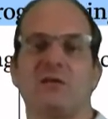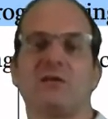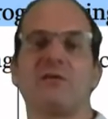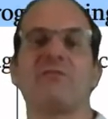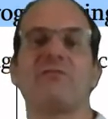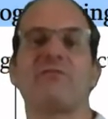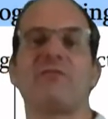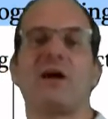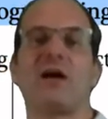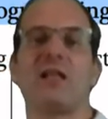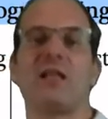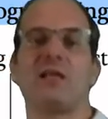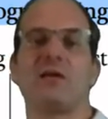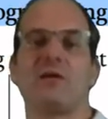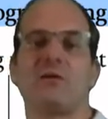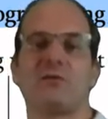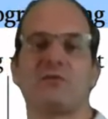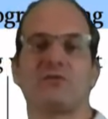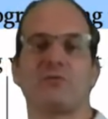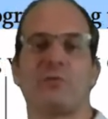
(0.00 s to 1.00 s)
file,
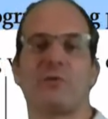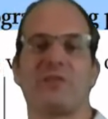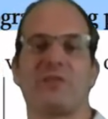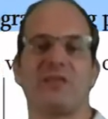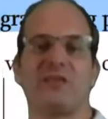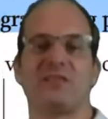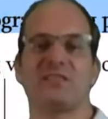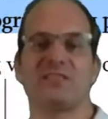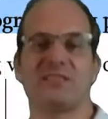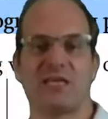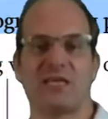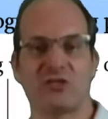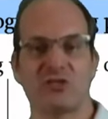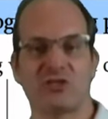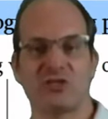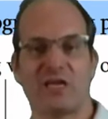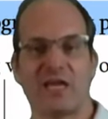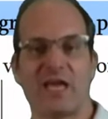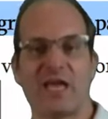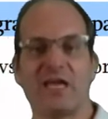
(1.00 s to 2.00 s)
so with the
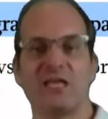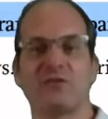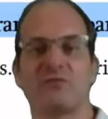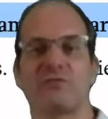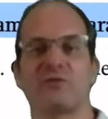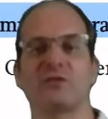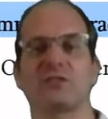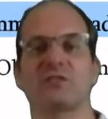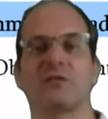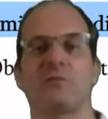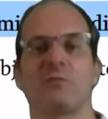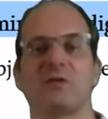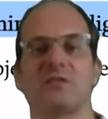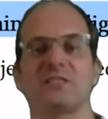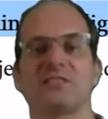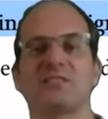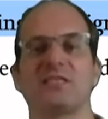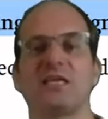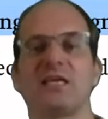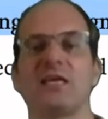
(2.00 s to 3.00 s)
extension h, for example, in
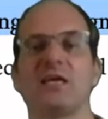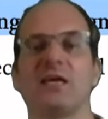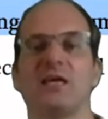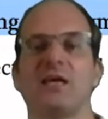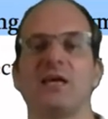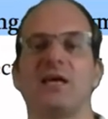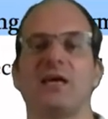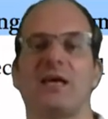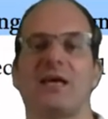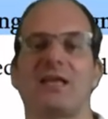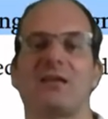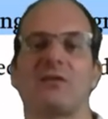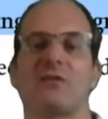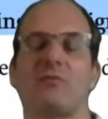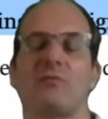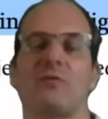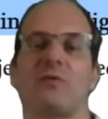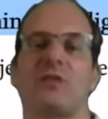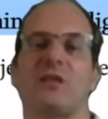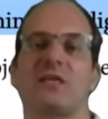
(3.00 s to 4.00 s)
C, and
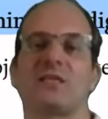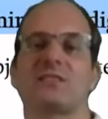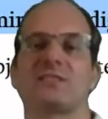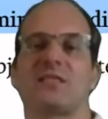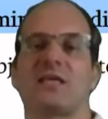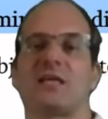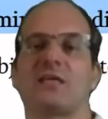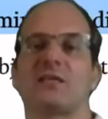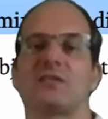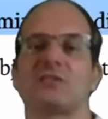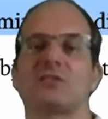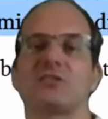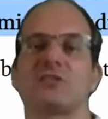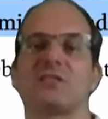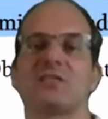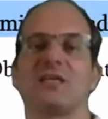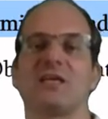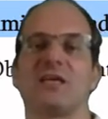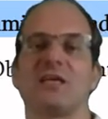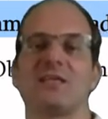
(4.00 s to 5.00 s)
with the extension
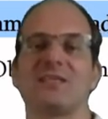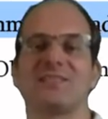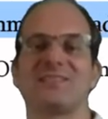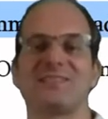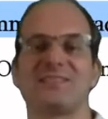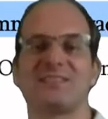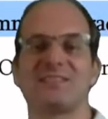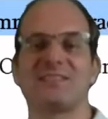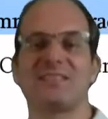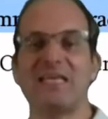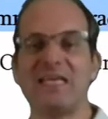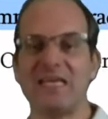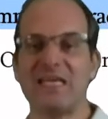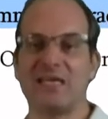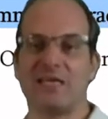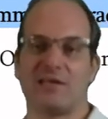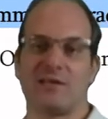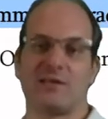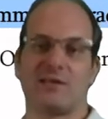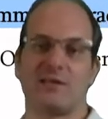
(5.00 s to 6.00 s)
c
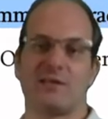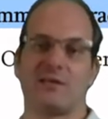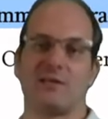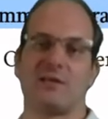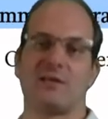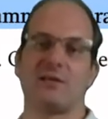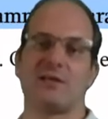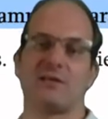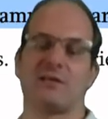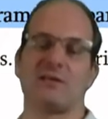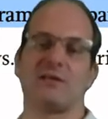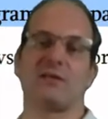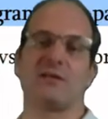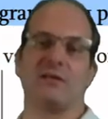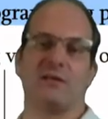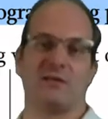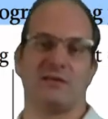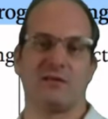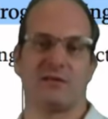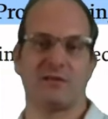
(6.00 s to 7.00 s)
in
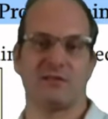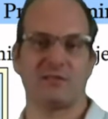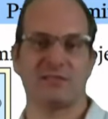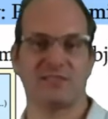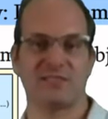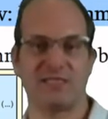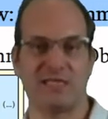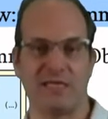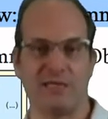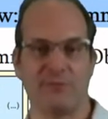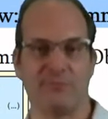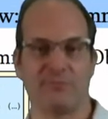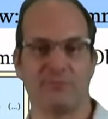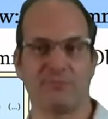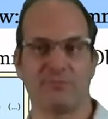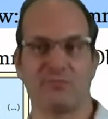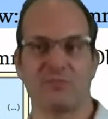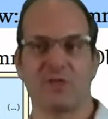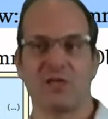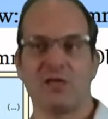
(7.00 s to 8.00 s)
C.
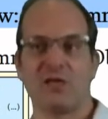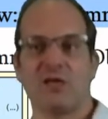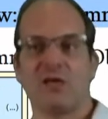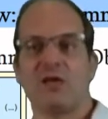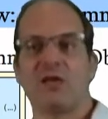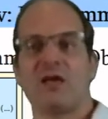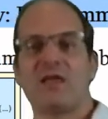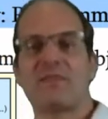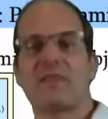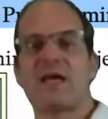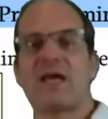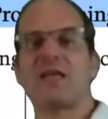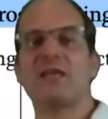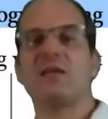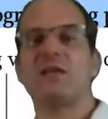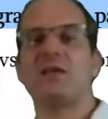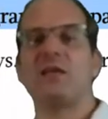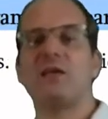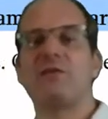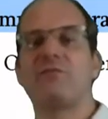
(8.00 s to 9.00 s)
And then
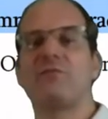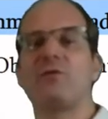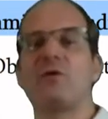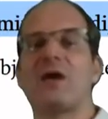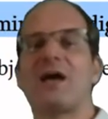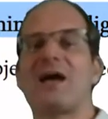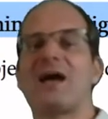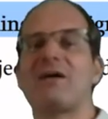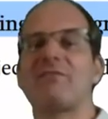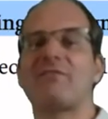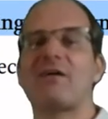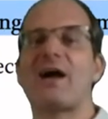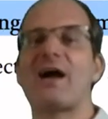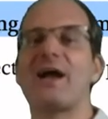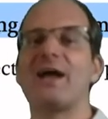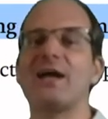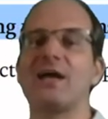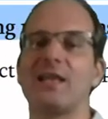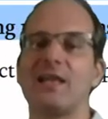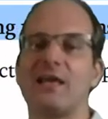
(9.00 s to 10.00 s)
if you have
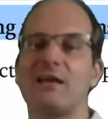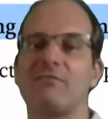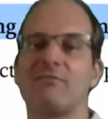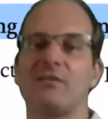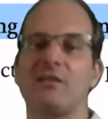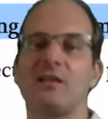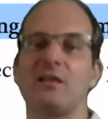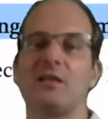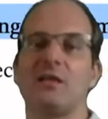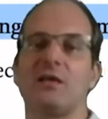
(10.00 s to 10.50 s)
higher level